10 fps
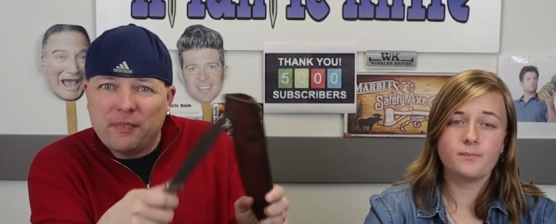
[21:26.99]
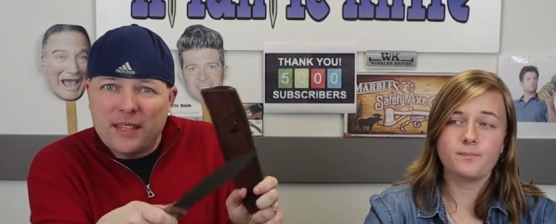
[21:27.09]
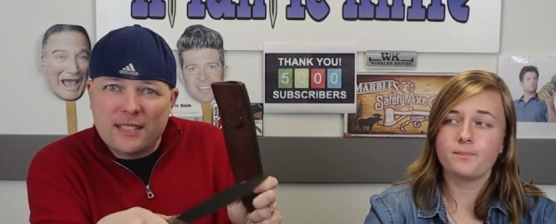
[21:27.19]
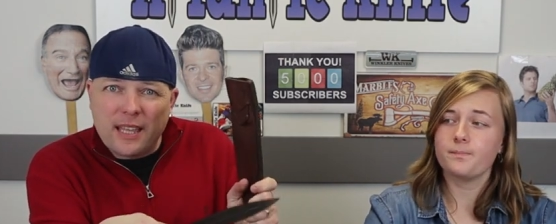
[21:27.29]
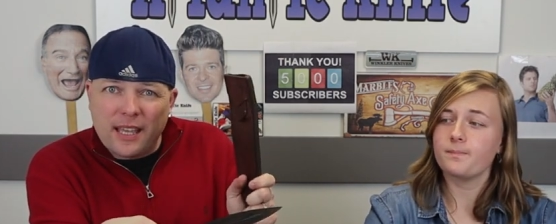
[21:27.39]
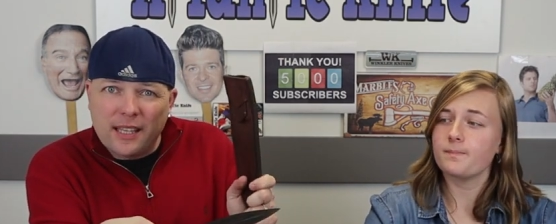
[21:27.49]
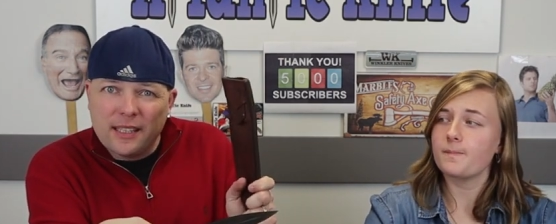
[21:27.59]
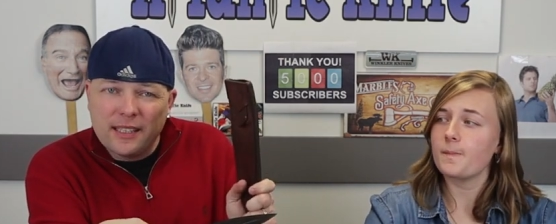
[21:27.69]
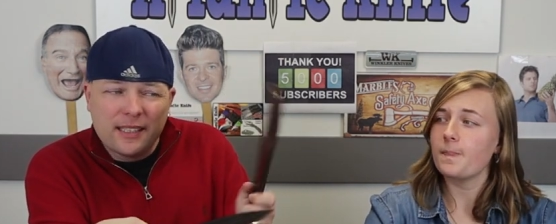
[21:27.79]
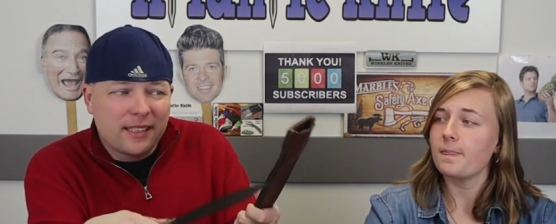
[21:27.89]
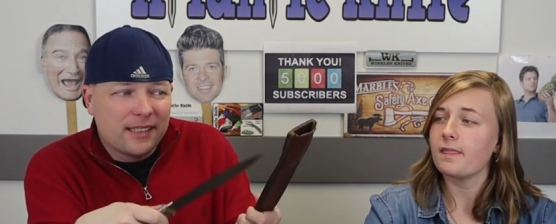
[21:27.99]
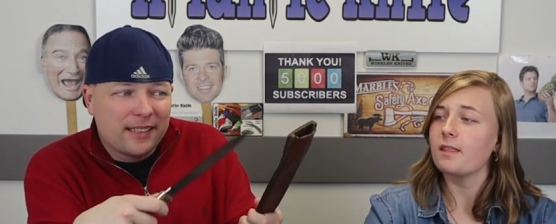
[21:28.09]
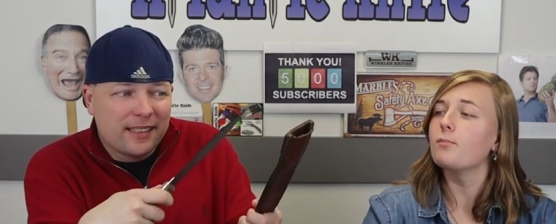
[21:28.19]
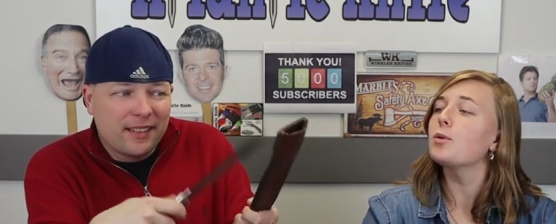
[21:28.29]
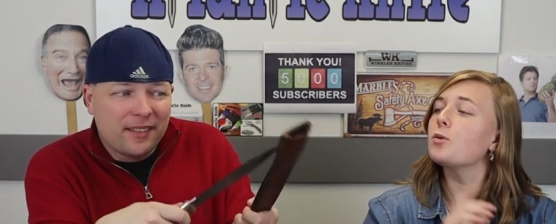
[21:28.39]
Speaker 1: But this thing.
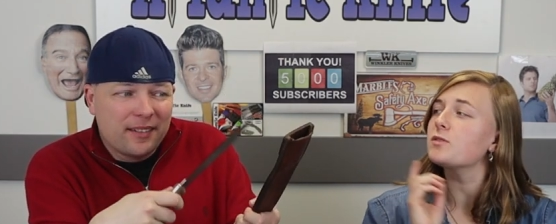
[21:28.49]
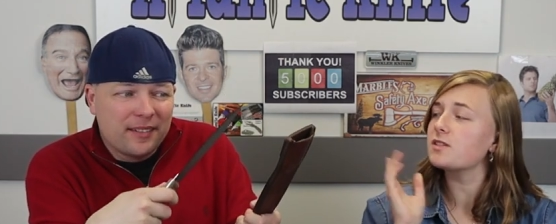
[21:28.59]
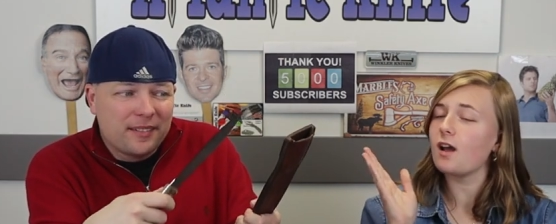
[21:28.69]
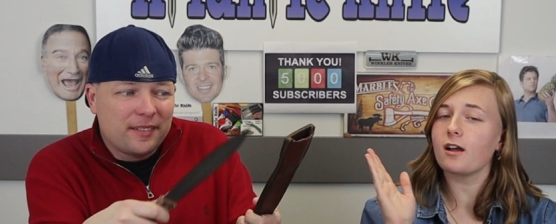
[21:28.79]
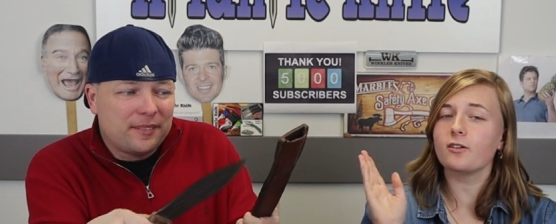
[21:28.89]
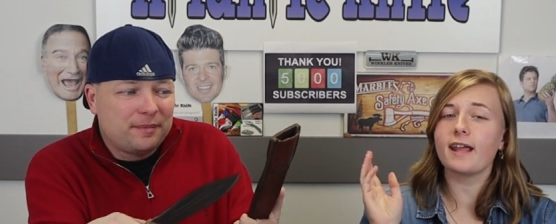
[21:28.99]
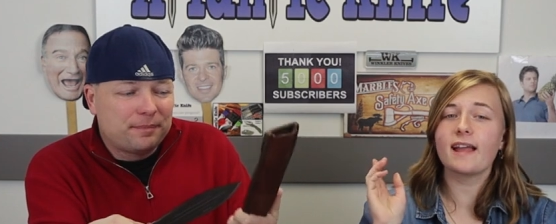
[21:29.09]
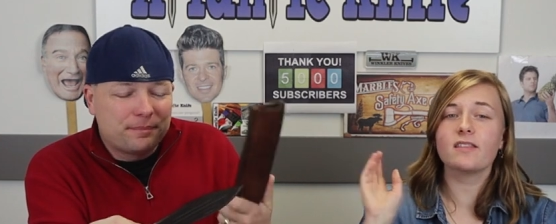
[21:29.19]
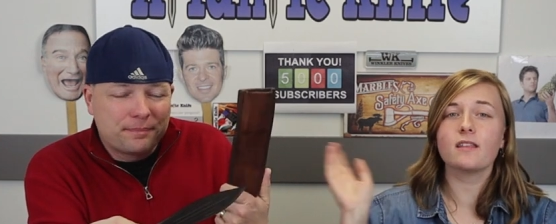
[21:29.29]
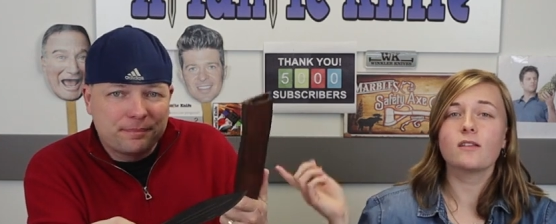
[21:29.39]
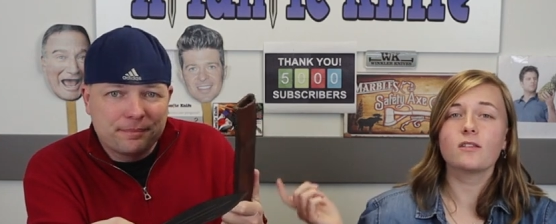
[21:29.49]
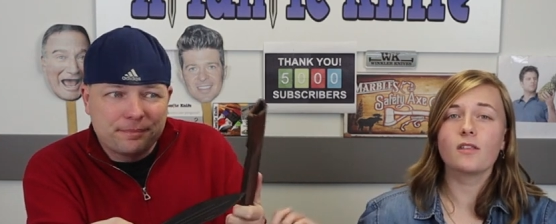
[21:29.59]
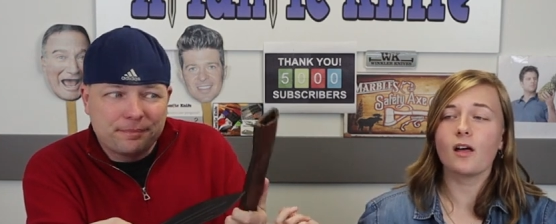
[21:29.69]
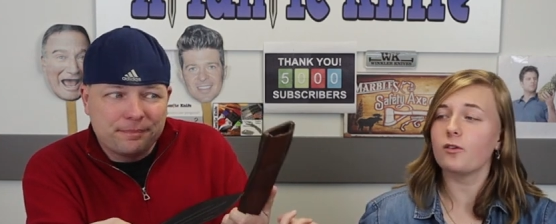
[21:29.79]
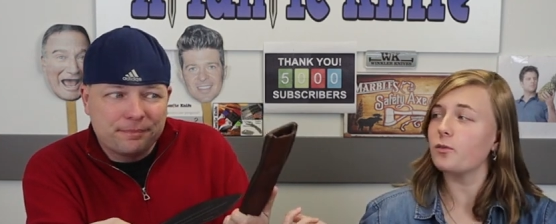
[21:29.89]
Speaker 2: The Moonstalker and
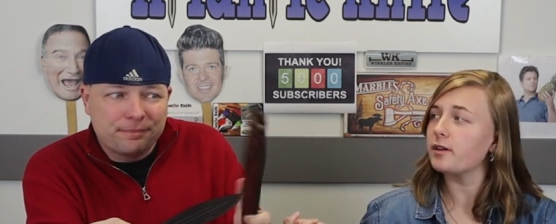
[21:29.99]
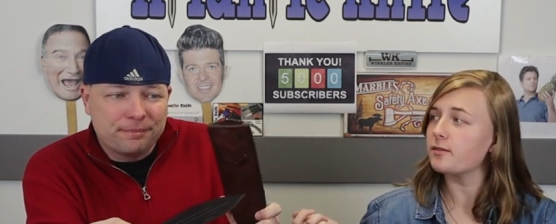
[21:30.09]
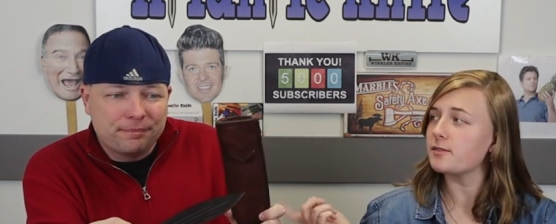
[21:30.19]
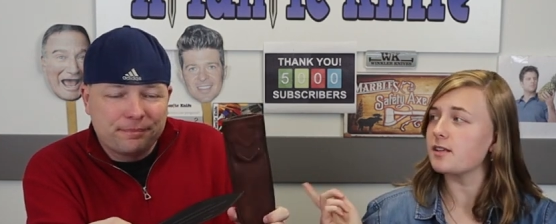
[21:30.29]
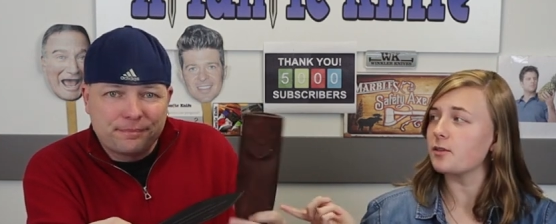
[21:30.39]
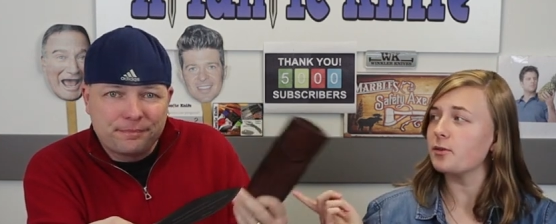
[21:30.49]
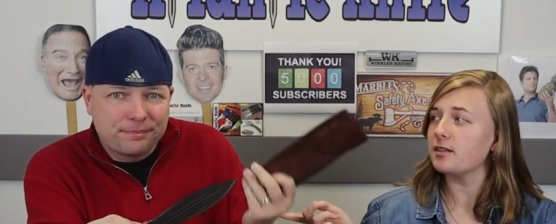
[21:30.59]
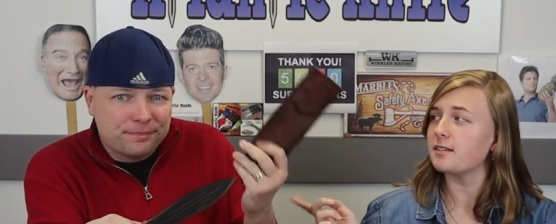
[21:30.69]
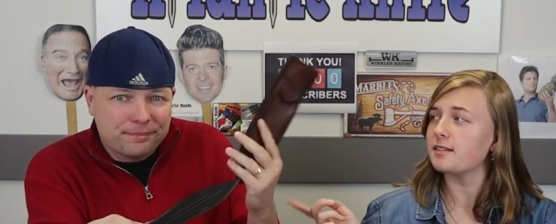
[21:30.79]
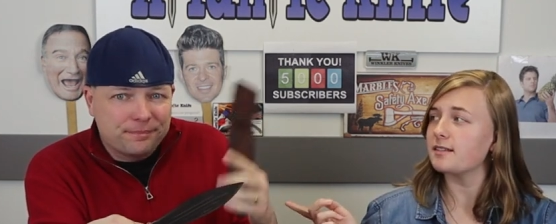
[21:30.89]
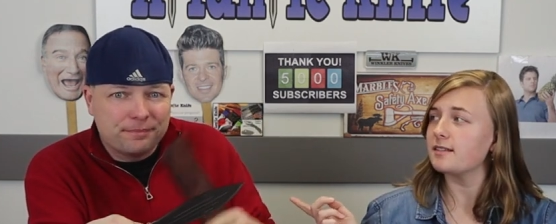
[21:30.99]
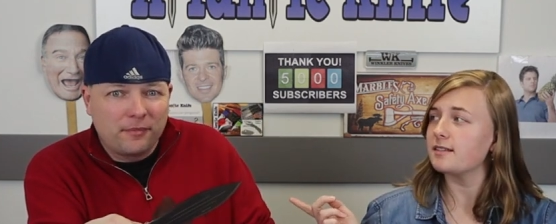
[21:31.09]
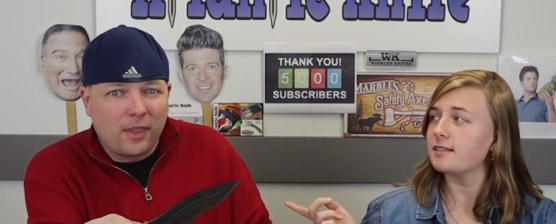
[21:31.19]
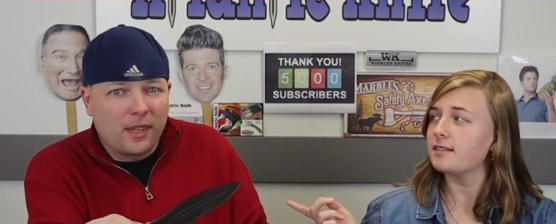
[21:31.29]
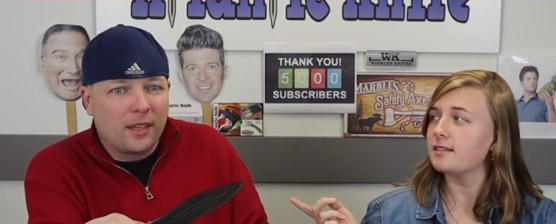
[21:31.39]
the other one. What's the other one?
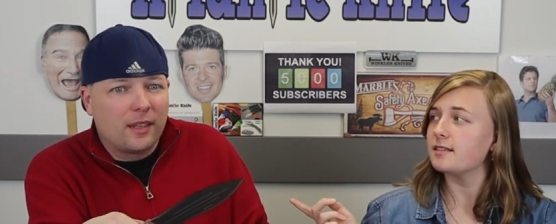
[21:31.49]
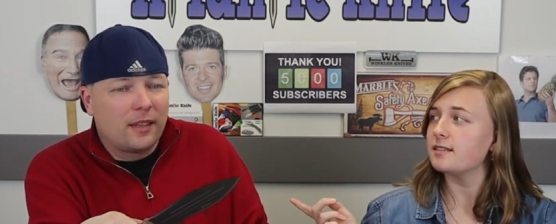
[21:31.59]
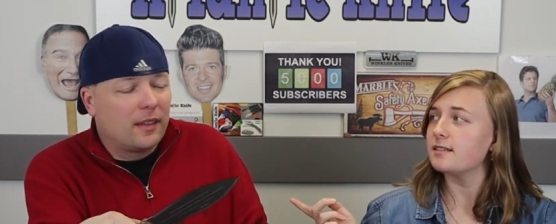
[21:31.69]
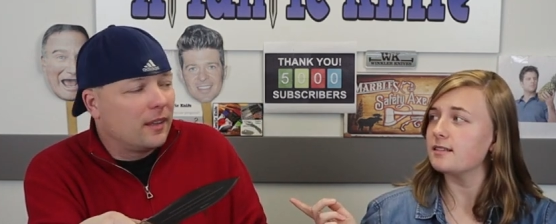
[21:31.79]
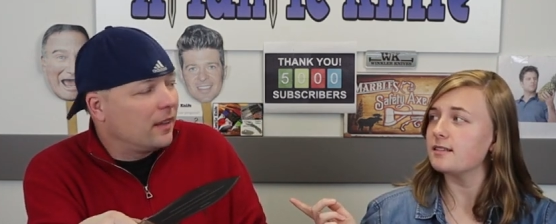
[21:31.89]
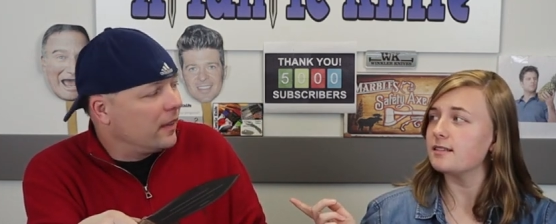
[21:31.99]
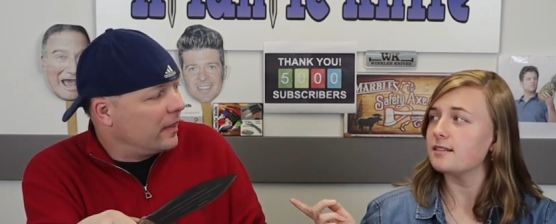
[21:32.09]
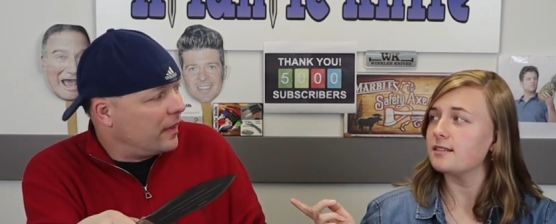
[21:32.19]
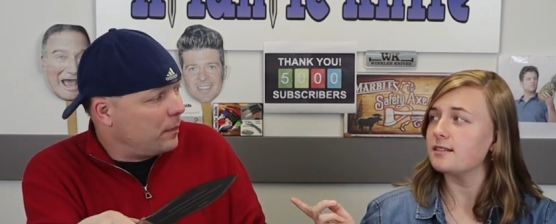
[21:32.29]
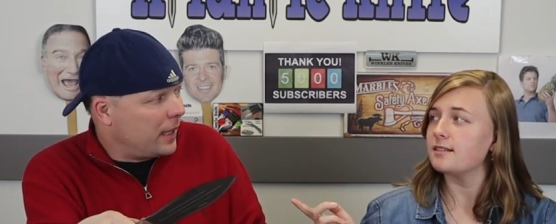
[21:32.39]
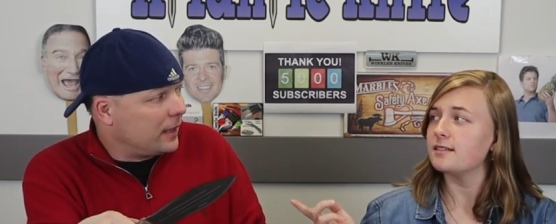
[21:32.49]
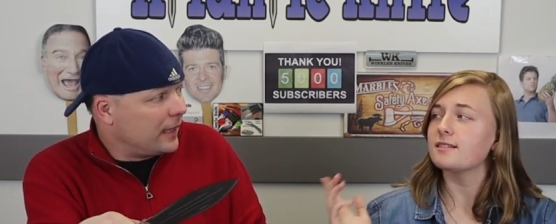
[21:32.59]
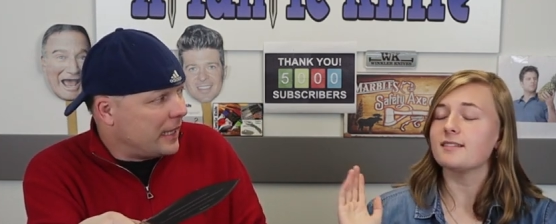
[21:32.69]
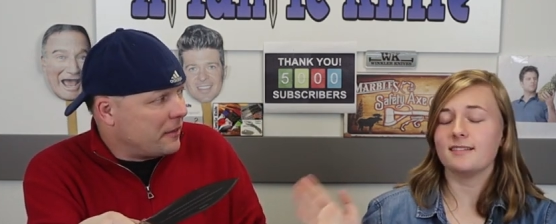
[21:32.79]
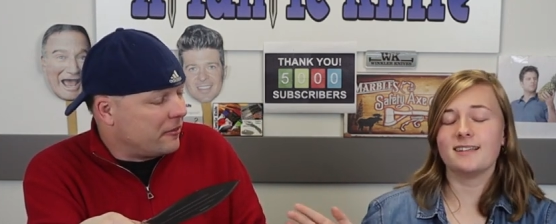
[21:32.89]
The big
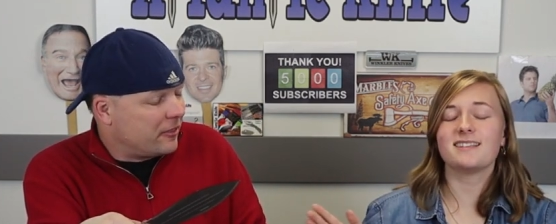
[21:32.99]
Speaker 1: leaf.